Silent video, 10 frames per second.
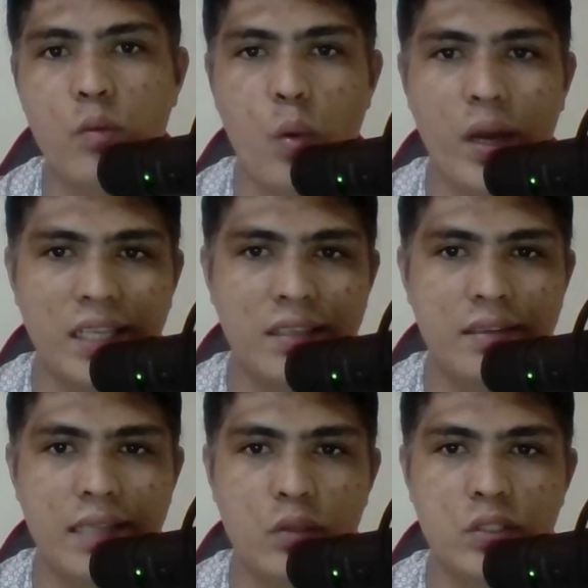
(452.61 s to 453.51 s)

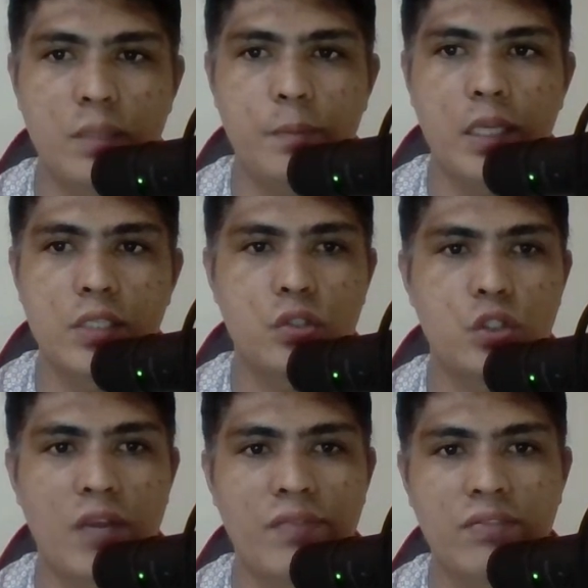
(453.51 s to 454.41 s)
100,000 plus
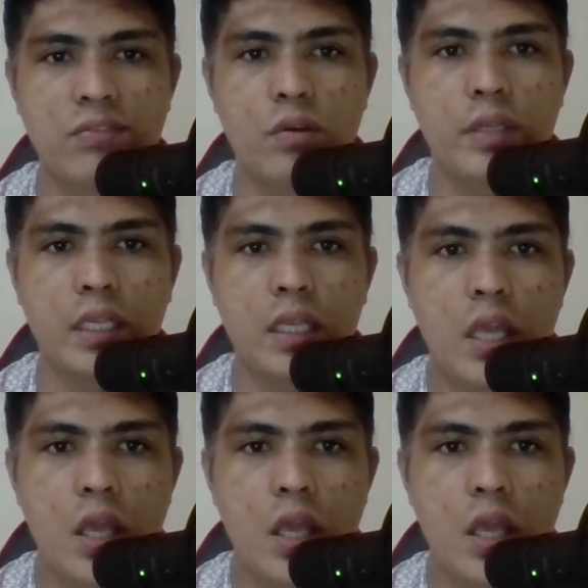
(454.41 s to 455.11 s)
traffic pulling